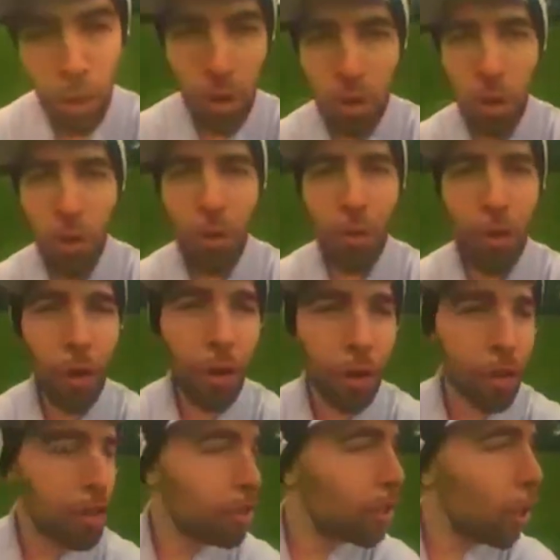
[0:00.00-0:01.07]
So
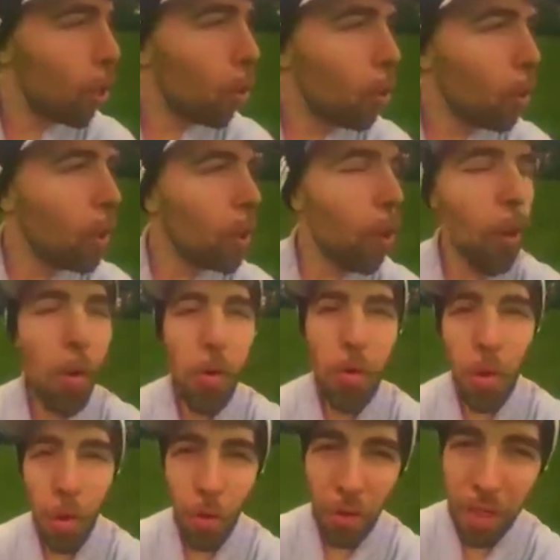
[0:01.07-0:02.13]
first, we all
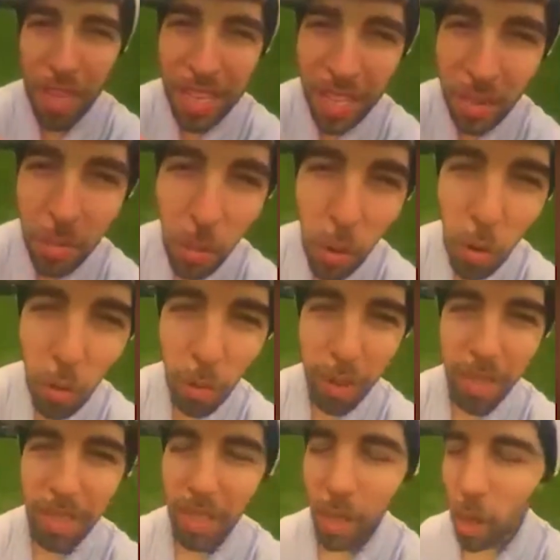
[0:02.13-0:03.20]
know these
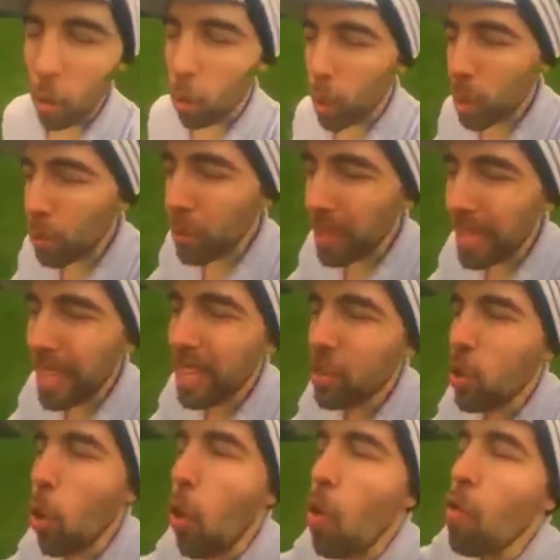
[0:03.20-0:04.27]
moments when we
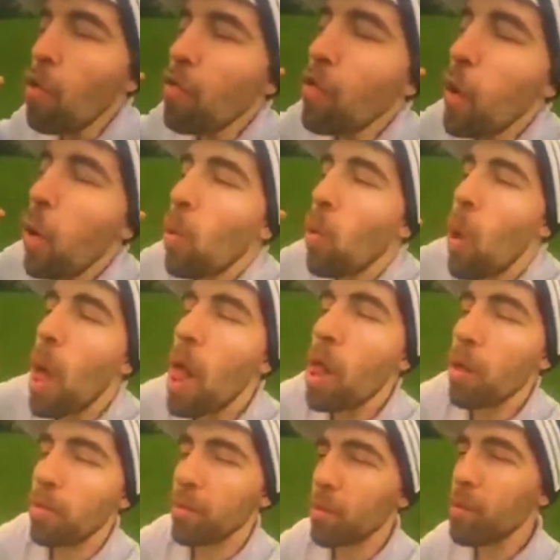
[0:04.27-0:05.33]
get
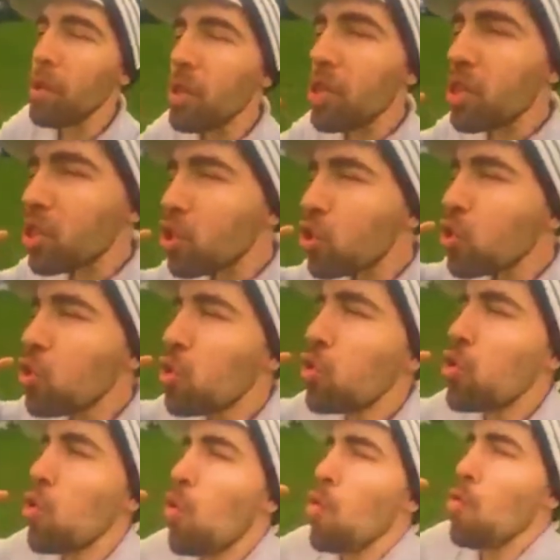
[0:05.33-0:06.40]
overwhelmed with
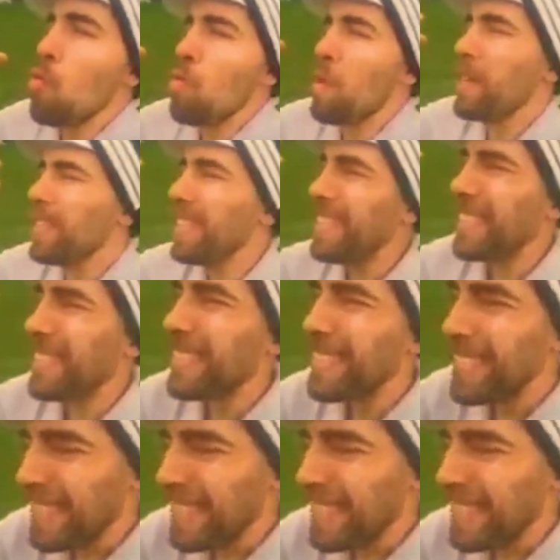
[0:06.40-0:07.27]
so many